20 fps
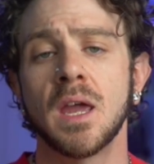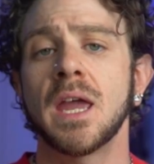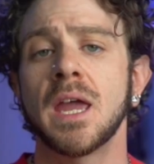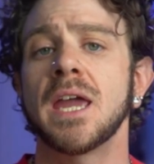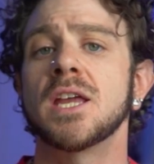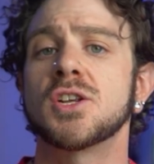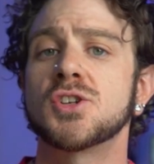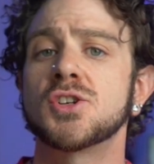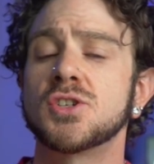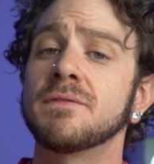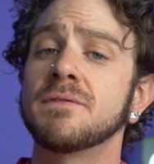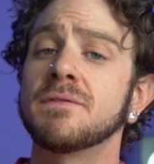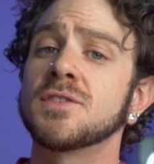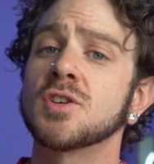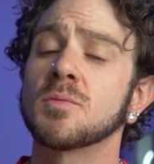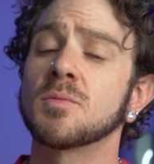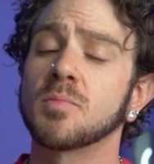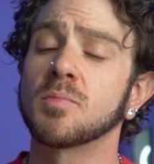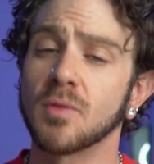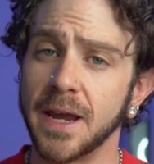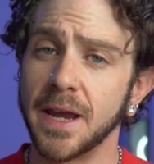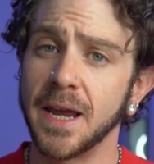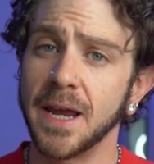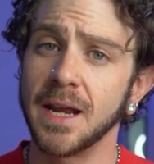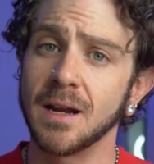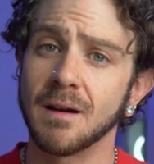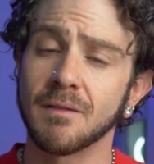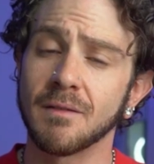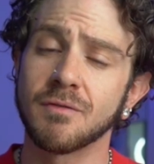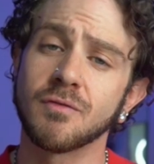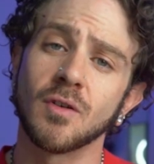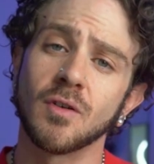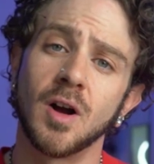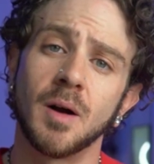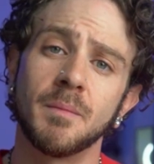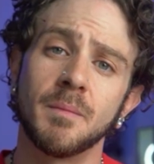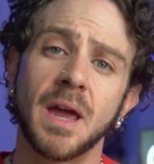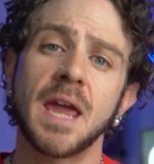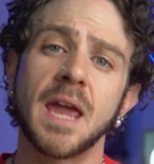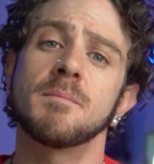It shifts your brain
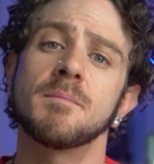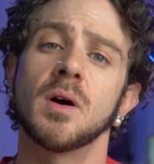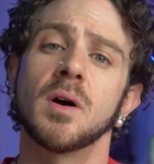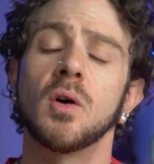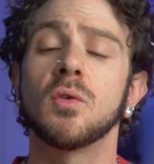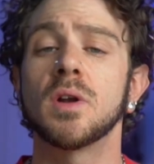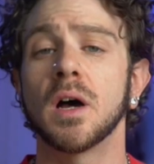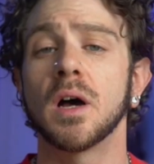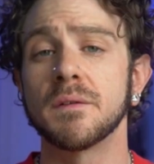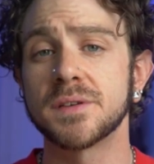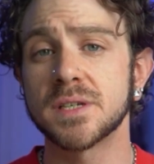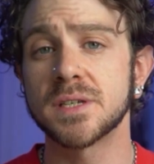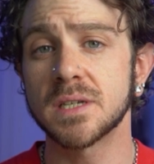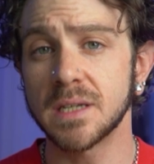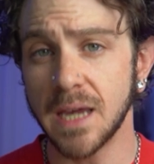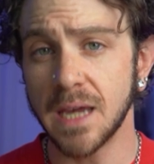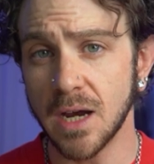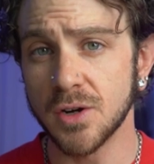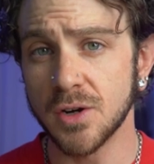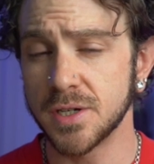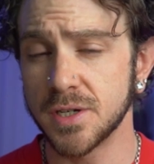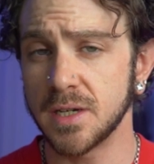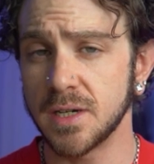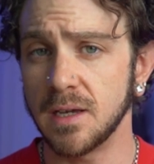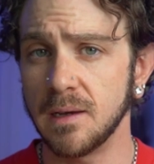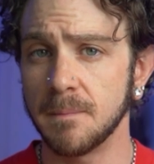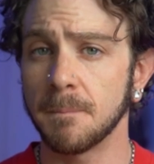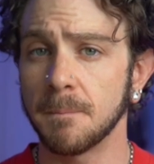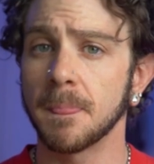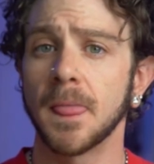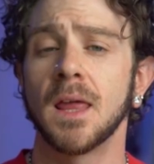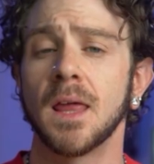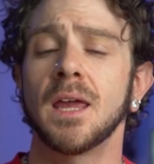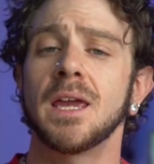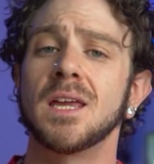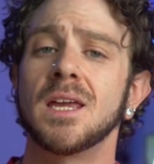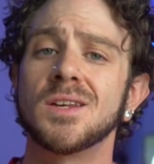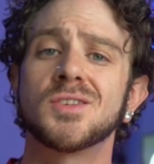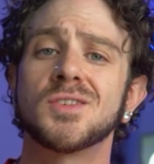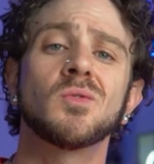from a mode of scarcity
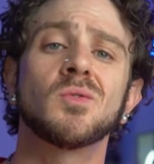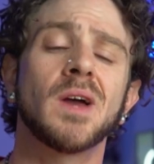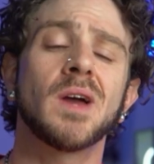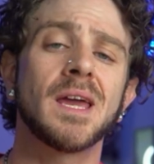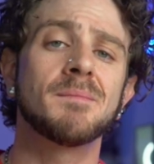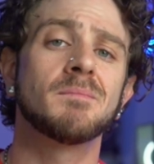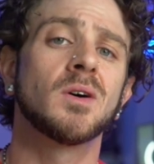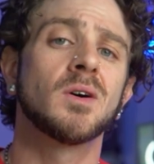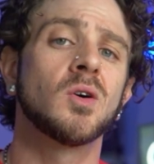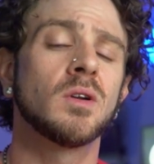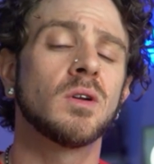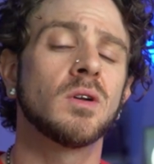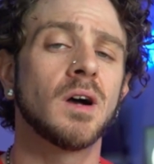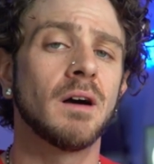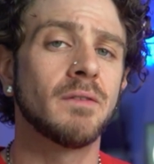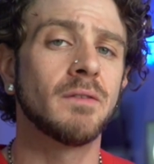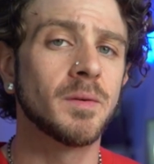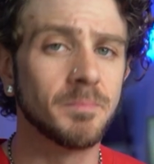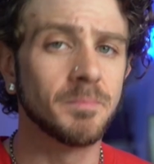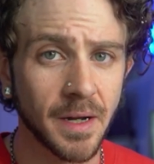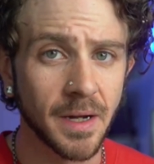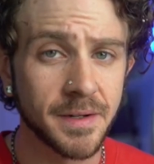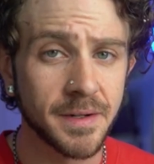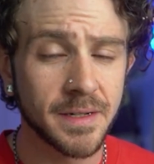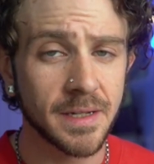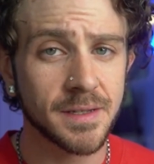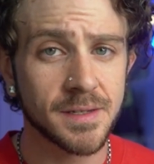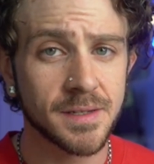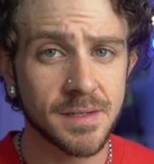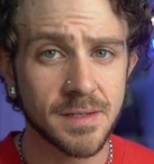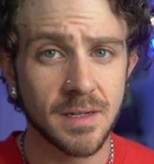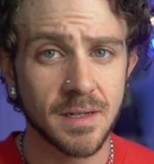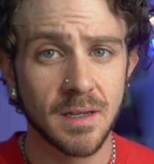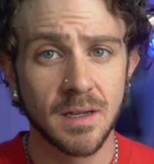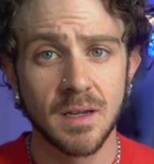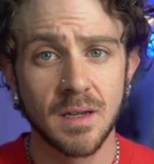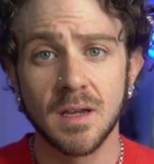into a mode of abundance.